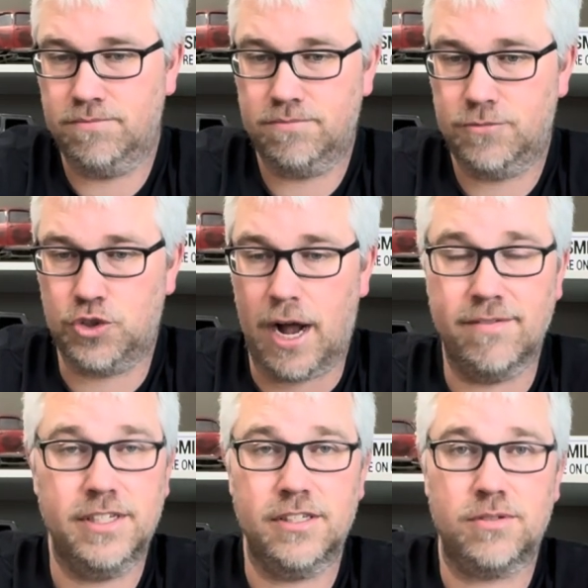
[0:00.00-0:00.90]
drive
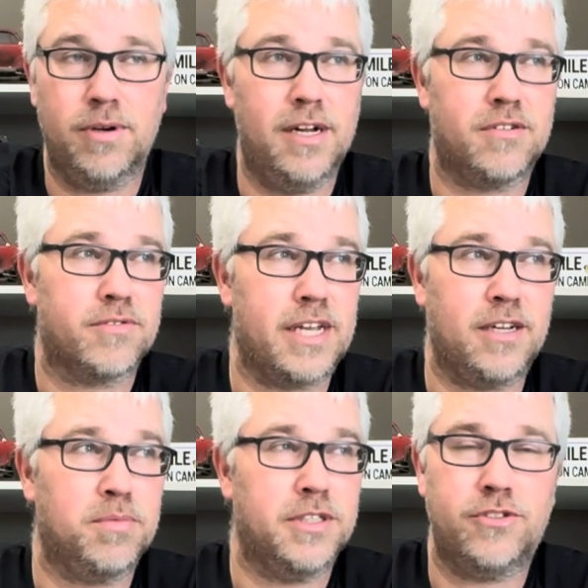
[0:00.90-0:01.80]
it as well. I don't think
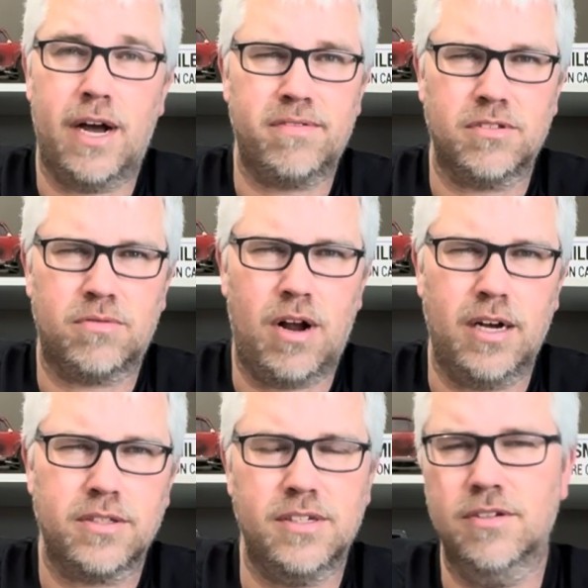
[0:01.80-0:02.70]
I'm going to drive it on the
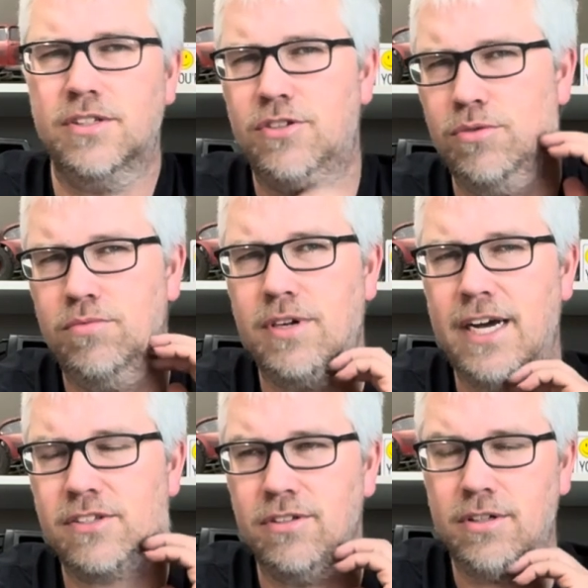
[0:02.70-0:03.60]
rocks though. It's too
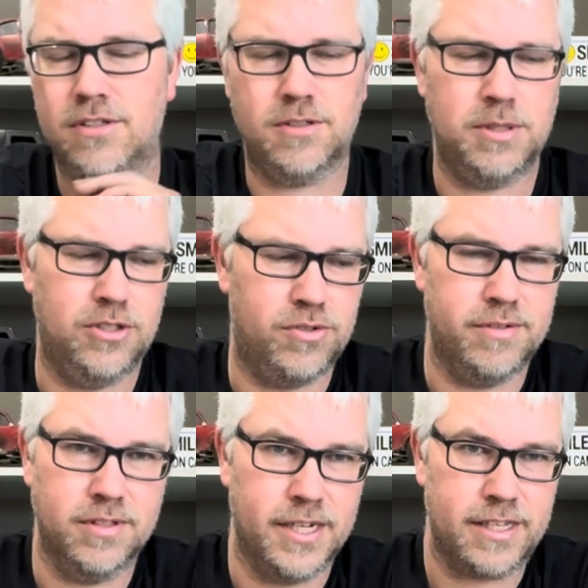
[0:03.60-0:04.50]
nice looking to be
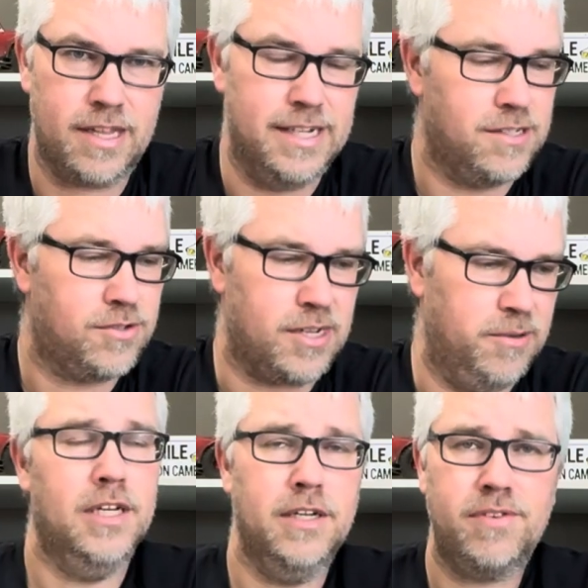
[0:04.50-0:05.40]
driven like that. So
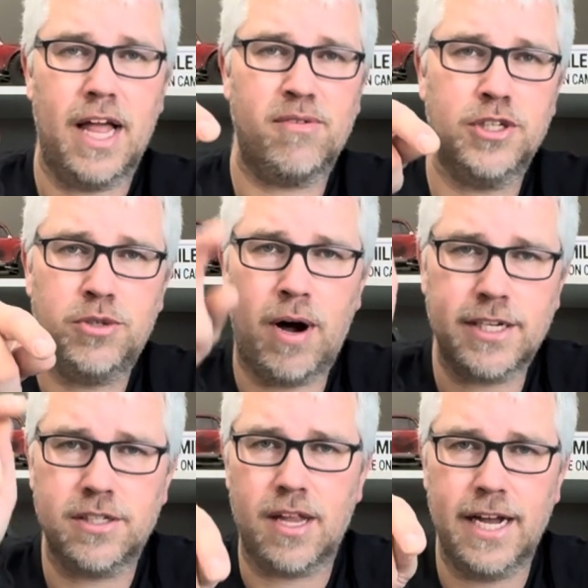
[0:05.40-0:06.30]
if you like what you're
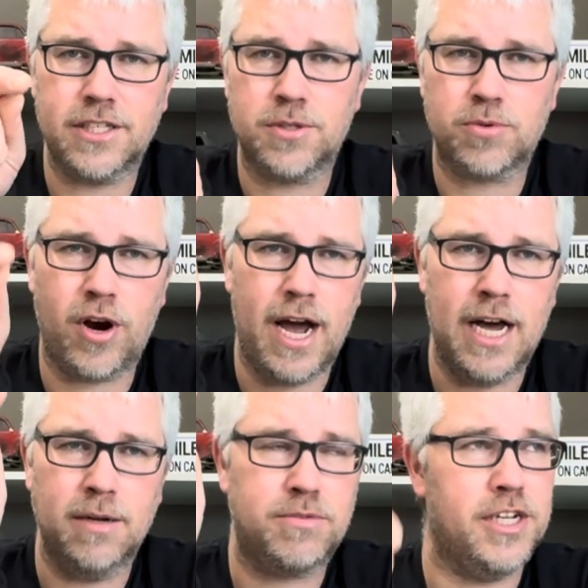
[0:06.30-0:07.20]
watching, like,
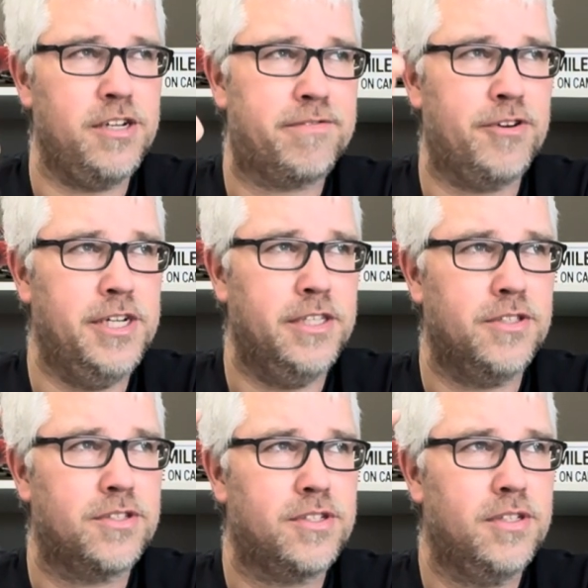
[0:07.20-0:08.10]
subscribe, tell your
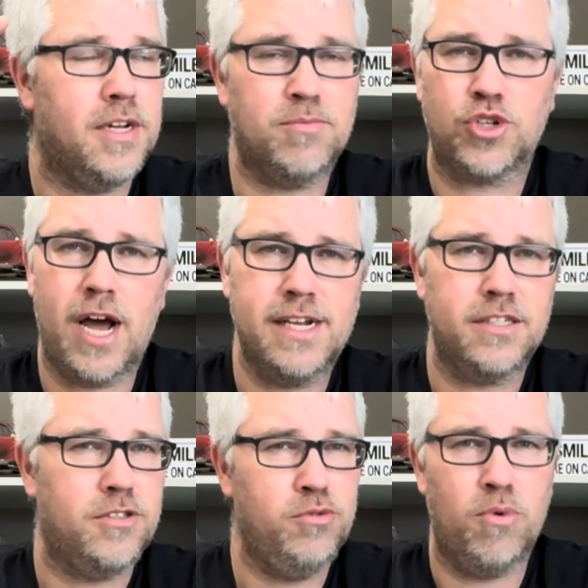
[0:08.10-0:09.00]
friends. I'm trying to
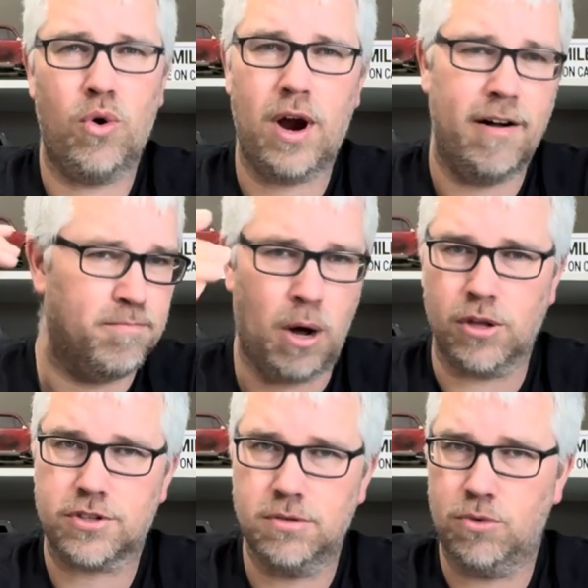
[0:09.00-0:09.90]
do more. I've
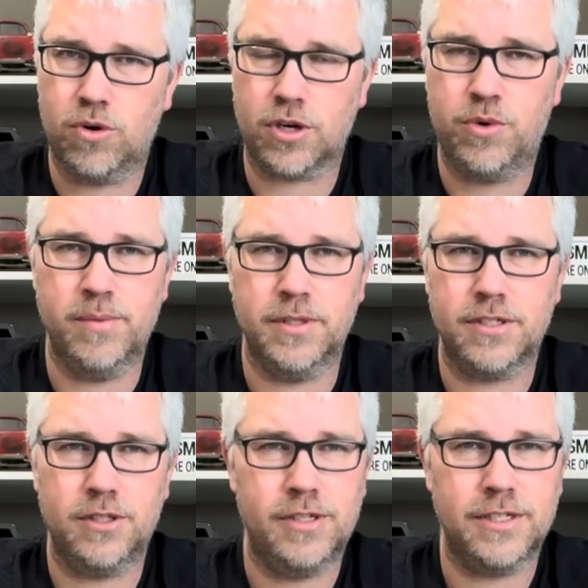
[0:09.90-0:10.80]
bought some more equipment to
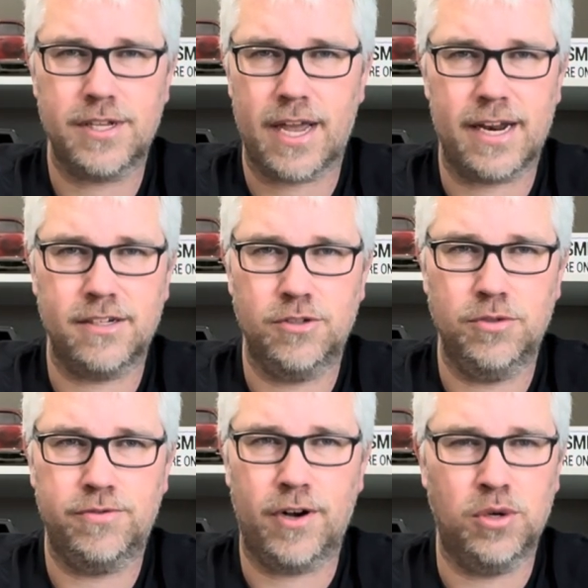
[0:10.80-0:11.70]
do this. I got a
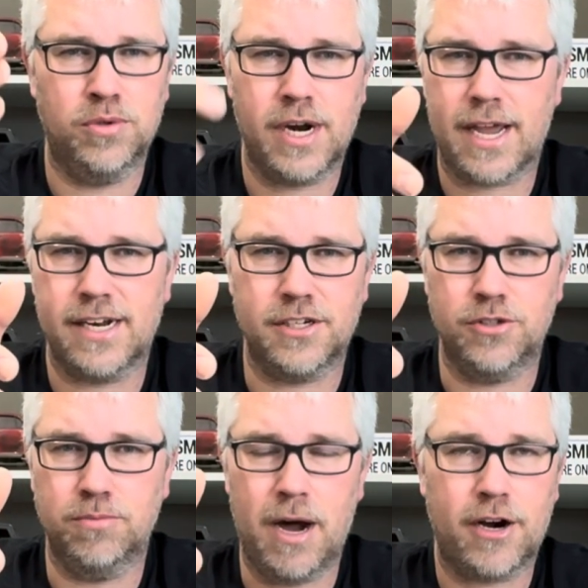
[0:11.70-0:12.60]
new phone. I got a
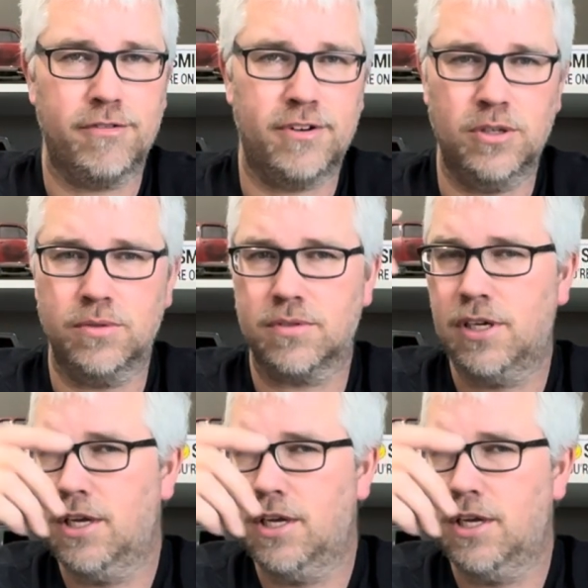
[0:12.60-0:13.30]
new microphone.